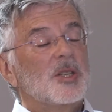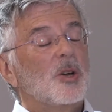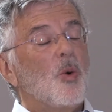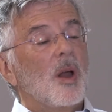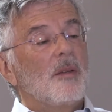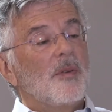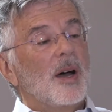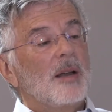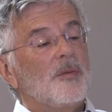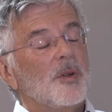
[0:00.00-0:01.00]
that
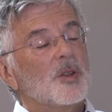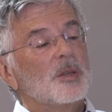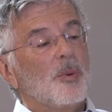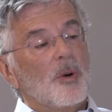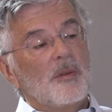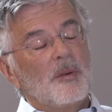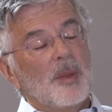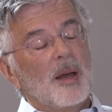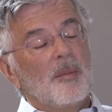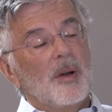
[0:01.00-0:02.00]
qualified for the support from
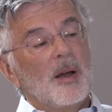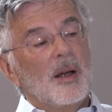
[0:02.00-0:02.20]
them.